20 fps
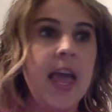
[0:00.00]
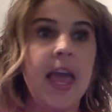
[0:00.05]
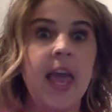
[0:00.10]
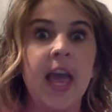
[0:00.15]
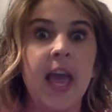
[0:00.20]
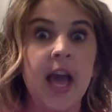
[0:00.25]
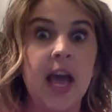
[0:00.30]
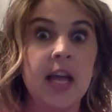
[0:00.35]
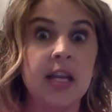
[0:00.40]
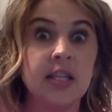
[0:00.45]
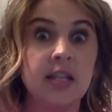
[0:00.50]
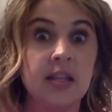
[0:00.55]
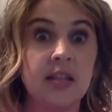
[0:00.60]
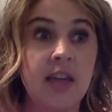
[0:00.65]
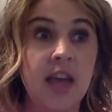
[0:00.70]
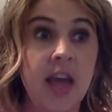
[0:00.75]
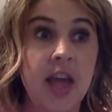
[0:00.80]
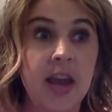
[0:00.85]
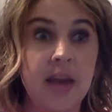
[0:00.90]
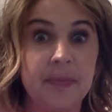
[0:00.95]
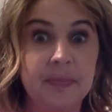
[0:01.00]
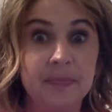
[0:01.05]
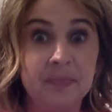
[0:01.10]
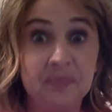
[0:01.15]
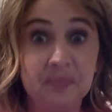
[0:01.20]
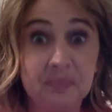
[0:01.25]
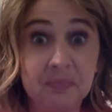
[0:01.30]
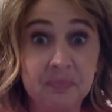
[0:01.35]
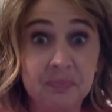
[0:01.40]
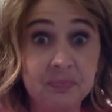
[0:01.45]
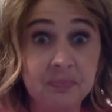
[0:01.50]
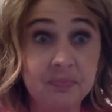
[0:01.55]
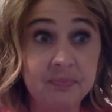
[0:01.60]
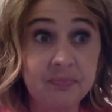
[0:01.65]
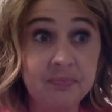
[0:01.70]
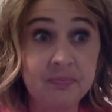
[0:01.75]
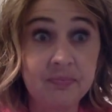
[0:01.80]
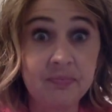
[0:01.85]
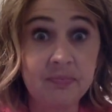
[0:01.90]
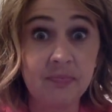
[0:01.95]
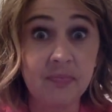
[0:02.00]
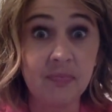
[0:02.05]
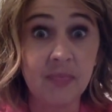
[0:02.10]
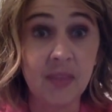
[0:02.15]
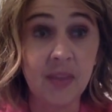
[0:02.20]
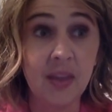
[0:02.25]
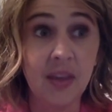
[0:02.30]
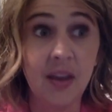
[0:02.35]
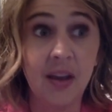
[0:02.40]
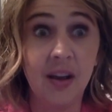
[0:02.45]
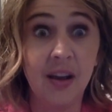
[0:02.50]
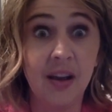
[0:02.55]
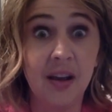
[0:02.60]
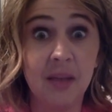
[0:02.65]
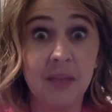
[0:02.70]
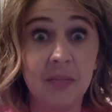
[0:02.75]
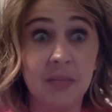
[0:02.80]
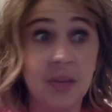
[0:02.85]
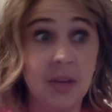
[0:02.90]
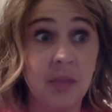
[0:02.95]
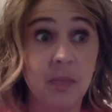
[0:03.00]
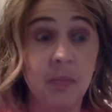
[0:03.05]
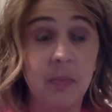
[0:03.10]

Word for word: And then um,